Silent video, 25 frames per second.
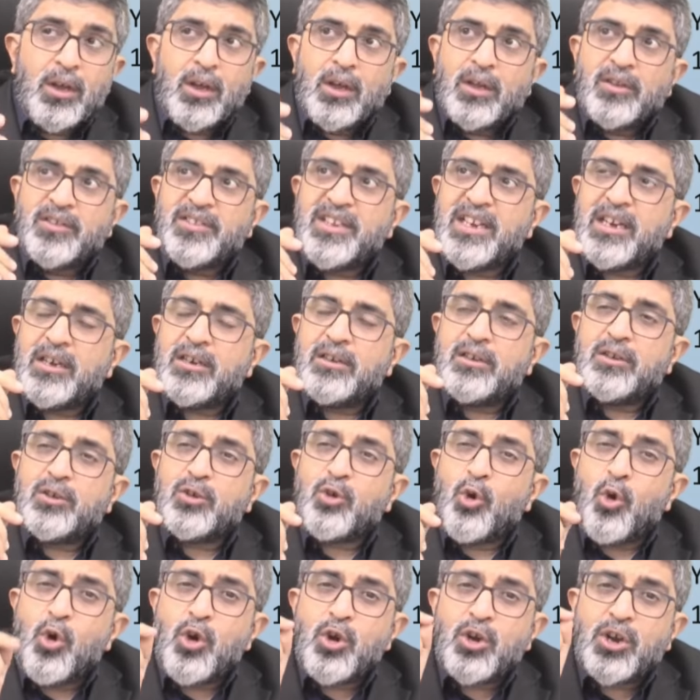See,
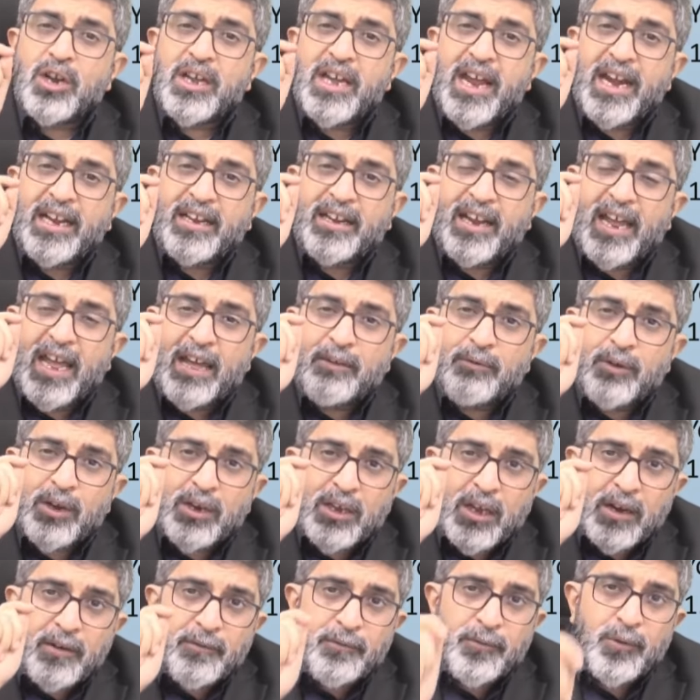don't get ever
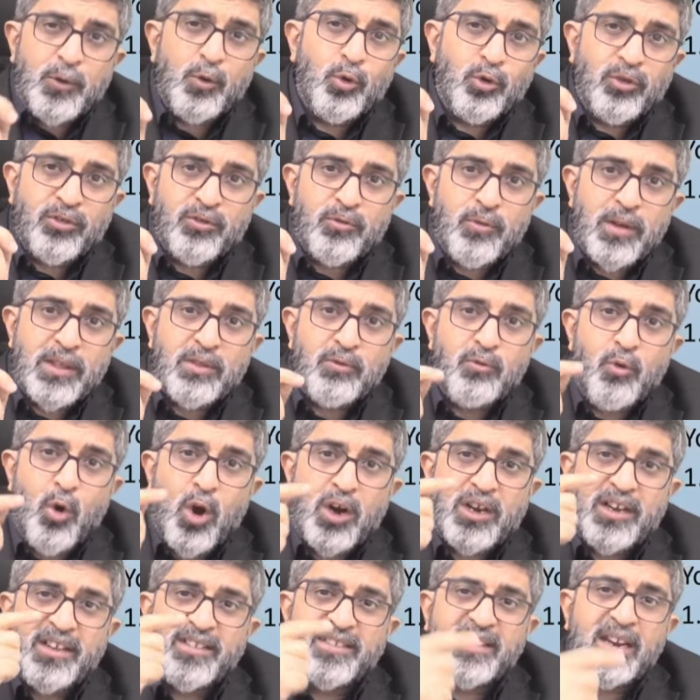confused with
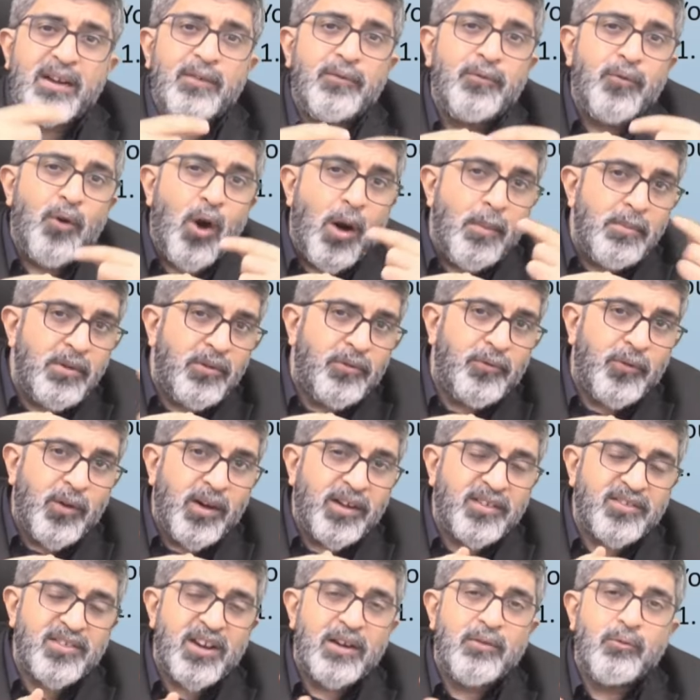what is informed
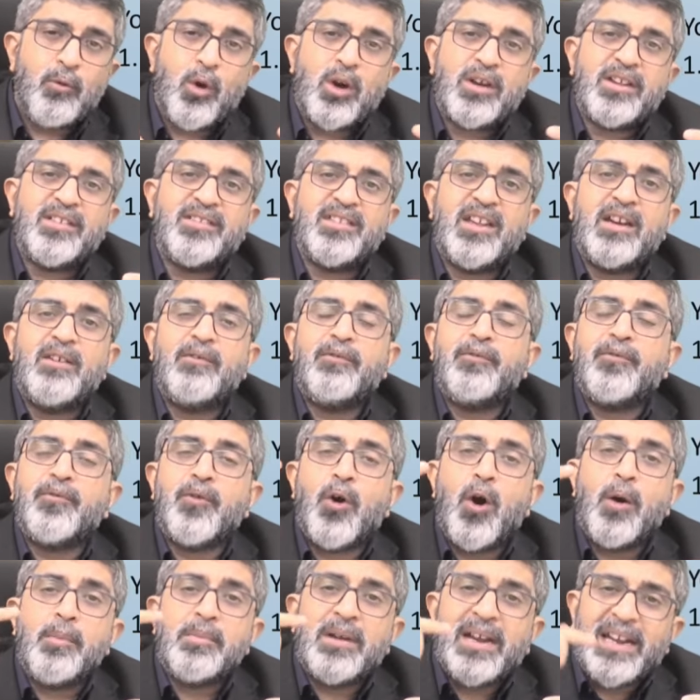first and what is
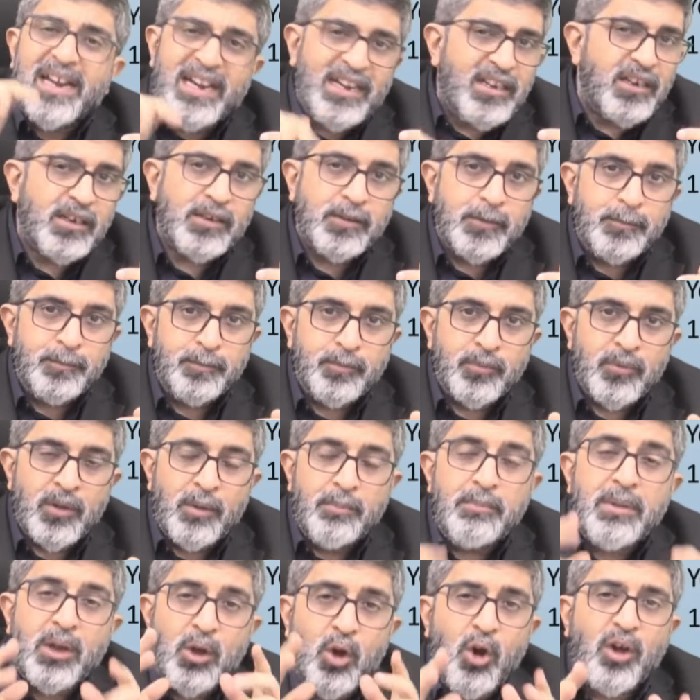informed later,
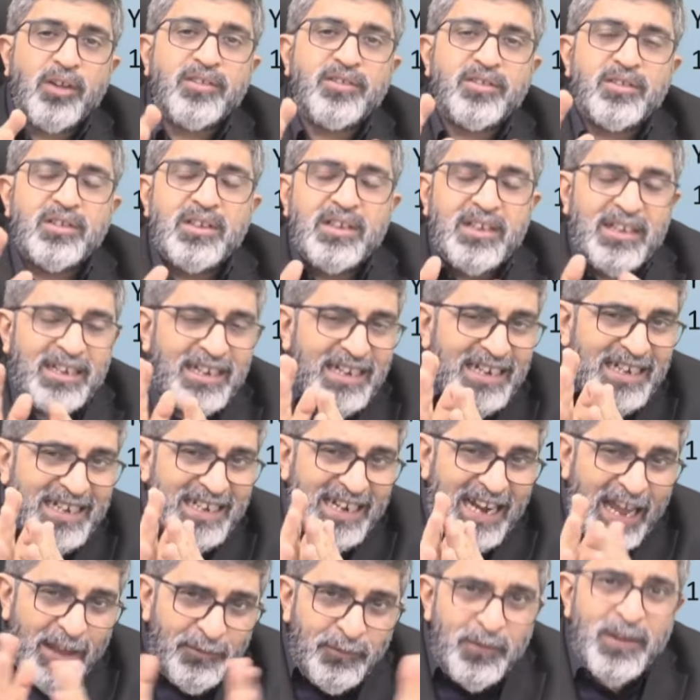because
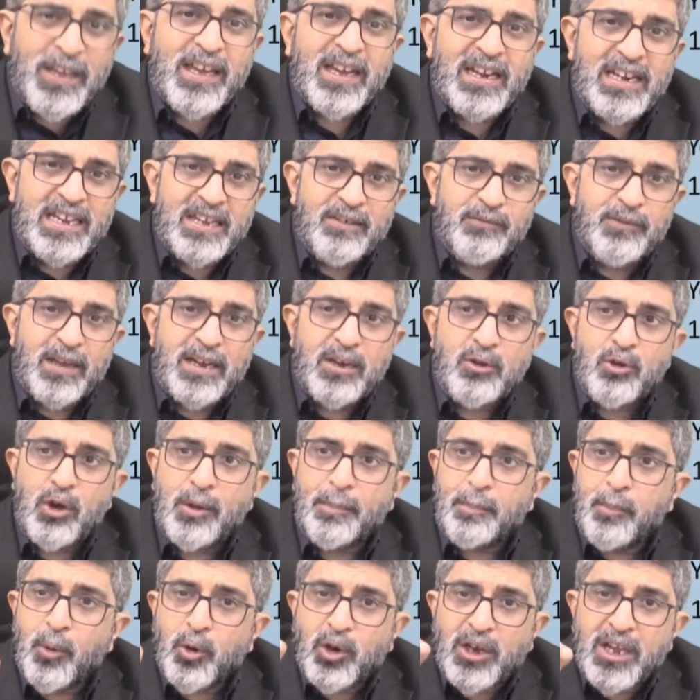graphically when you are
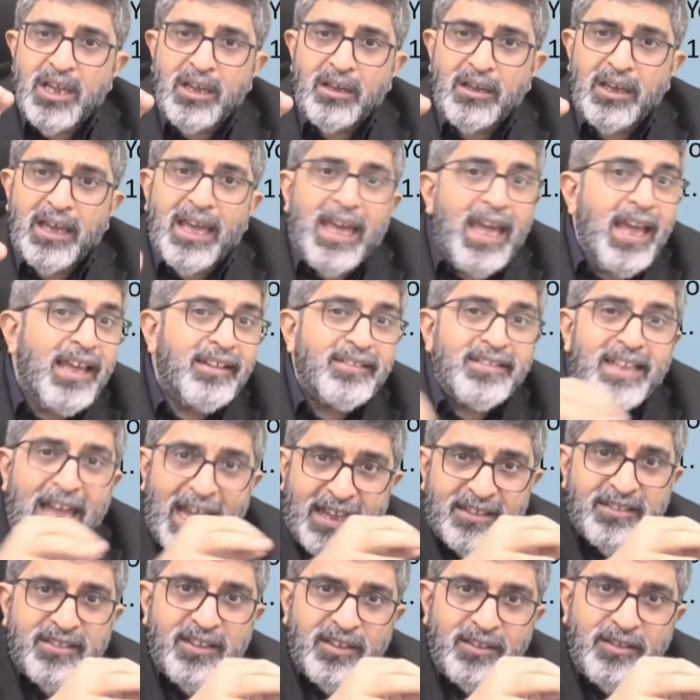putting
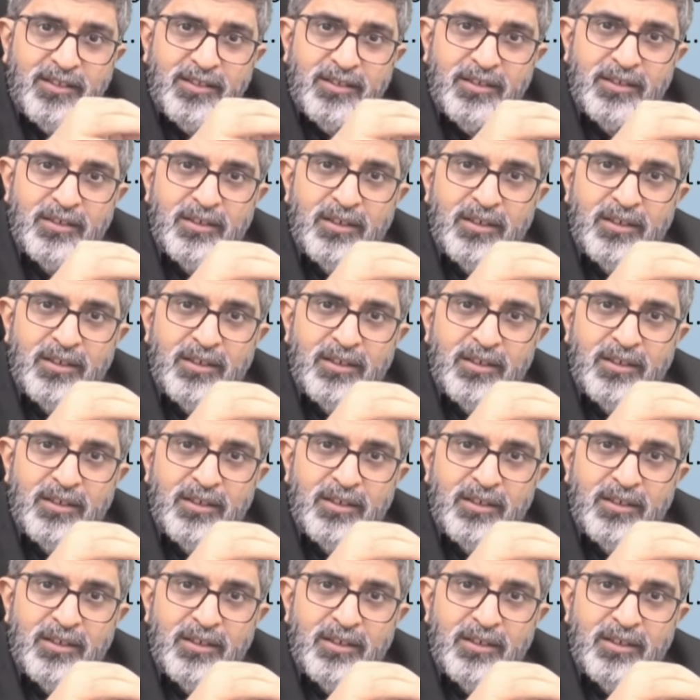x-axis,